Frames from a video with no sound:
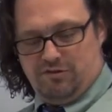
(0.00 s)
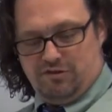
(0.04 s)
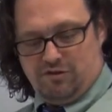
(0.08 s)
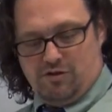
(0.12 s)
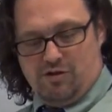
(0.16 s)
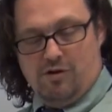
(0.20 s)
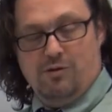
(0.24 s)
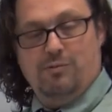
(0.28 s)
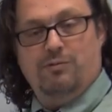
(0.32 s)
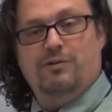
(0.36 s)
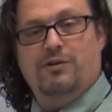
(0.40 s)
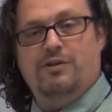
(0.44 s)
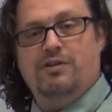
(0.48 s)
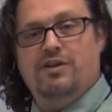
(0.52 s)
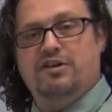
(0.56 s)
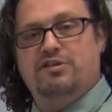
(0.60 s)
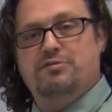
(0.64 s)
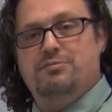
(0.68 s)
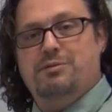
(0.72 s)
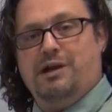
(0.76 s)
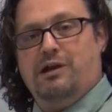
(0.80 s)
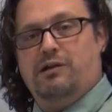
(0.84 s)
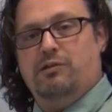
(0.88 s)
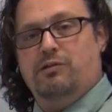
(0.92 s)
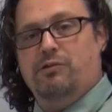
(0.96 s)
so hopefully that's
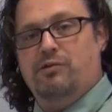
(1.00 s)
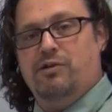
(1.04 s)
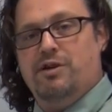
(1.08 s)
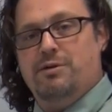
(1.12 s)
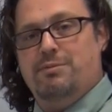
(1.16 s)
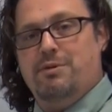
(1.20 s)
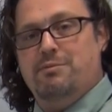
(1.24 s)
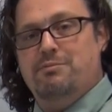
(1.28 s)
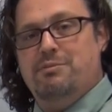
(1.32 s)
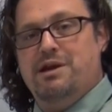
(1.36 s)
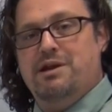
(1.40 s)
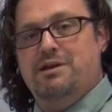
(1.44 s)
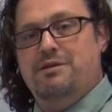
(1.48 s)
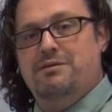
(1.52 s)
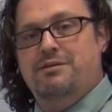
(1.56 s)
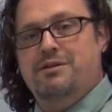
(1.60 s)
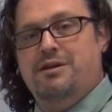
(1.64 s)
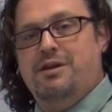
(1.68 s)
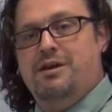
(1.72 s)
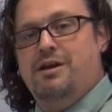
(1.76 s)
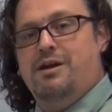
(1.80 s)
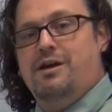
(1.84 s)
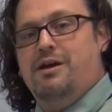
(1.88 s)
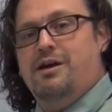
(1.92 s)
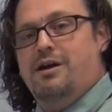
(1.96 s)
been cleared up a bit.
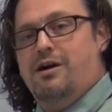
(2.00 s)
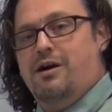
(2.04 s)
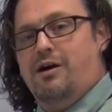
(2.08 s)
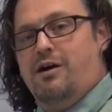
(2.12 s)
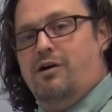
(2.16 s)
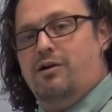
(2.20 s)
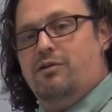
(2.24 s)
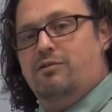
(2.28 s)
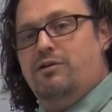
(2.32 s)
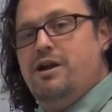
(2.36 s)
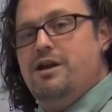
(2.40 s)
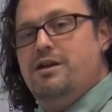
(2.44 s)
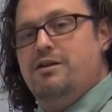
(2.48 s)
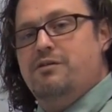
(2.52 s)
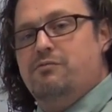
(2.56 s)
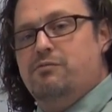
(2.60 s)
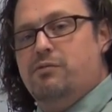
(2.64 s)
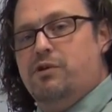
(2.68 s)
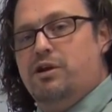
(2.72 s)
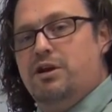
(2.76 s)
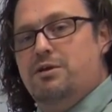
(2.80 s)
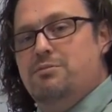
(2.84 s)
All right, we're going